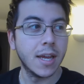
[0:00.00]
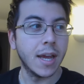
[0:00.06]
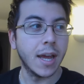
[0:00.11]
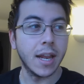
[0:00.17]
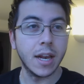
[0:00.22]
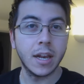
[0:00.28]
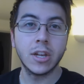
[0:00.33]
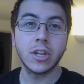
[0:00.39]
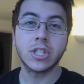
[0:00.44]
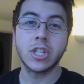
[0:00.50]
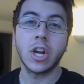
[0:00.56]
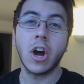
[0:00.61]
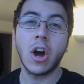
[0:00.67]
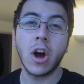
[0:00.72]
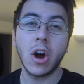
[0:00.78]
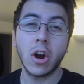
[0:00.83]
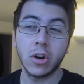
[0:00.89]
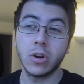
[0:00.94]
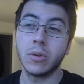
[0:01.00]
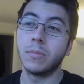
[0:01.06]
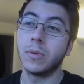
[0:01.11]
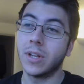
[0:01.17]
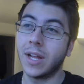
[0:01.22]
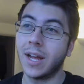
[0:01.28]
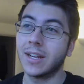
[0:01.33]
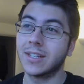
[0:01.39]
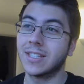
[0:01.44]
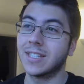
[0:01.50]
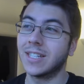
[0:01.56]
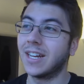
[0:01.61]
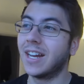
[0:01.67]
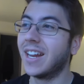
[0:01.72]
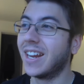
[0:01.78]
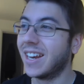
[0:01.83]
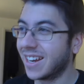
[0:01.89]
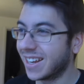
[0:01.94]
And it looks horrible
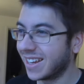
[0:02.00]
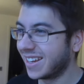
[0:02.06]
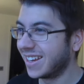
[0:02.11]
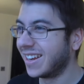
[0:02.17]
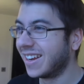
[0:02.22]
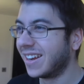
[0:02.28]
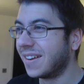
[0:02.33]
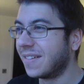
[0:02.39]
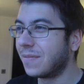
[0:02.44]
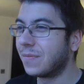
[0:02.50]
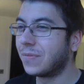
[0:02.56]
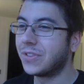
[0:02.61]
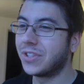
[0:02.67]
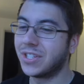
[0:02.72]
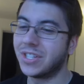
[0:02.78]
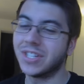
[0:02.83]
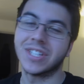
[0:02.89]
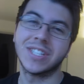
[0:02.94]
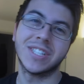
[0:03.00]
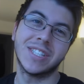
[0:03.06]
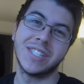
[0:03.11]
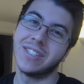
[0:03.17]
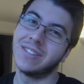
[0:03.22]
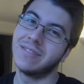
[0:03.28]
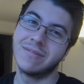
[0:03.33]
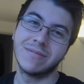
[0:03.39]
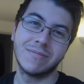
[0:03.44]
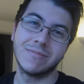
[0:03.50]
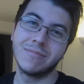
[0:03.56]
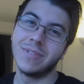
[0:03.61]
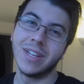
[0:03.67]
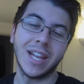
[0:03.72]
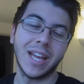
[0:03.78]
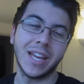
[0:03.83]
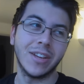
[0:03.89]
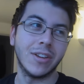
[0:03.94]
outside, just to
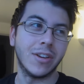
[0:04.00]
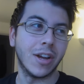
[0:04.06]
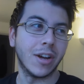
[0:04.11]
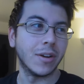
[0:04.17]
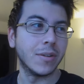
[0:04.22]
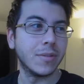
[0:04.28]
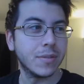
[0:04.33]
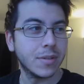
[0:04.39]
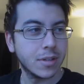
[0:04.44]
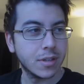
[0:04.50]
let you know.